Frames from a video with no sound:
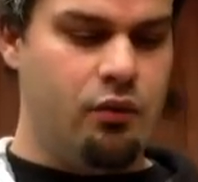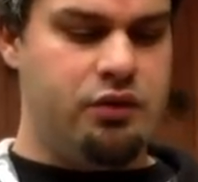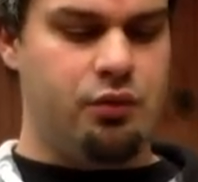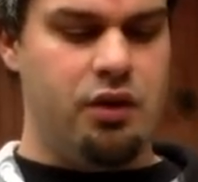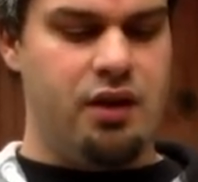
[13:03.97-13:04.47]

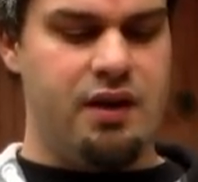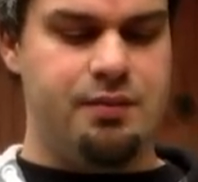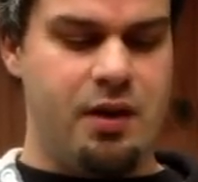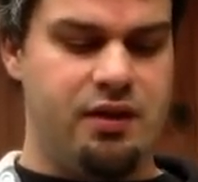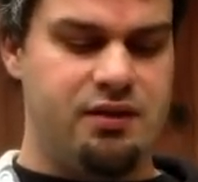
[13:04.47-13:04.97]
What's really
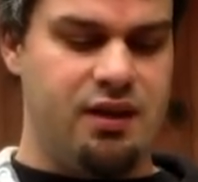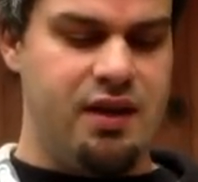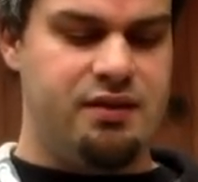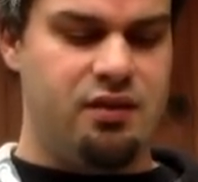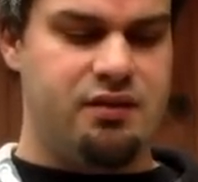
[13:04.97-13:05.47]
nice about this
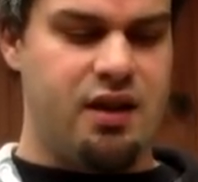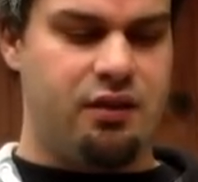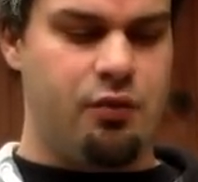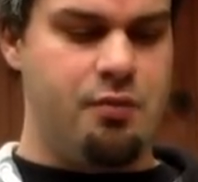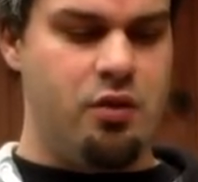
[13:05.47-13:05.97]
laser, it's
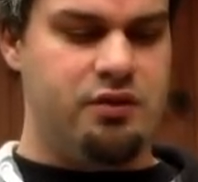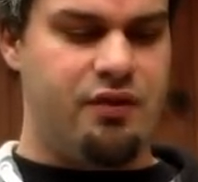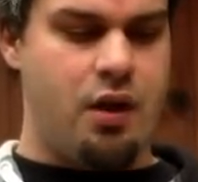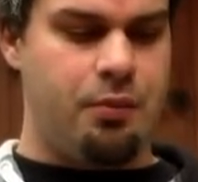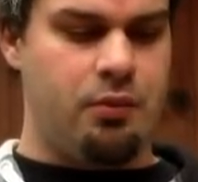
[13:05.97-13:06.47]
got 3 modes
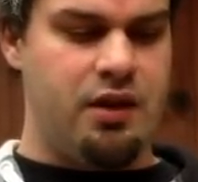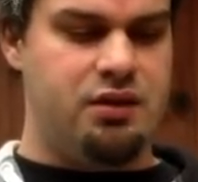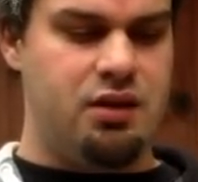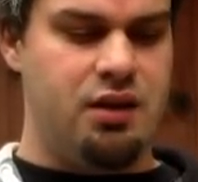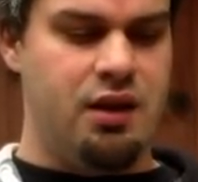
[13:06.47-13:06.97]
of
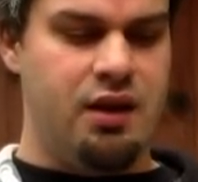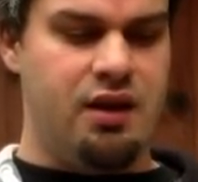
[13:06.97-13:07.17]
operation.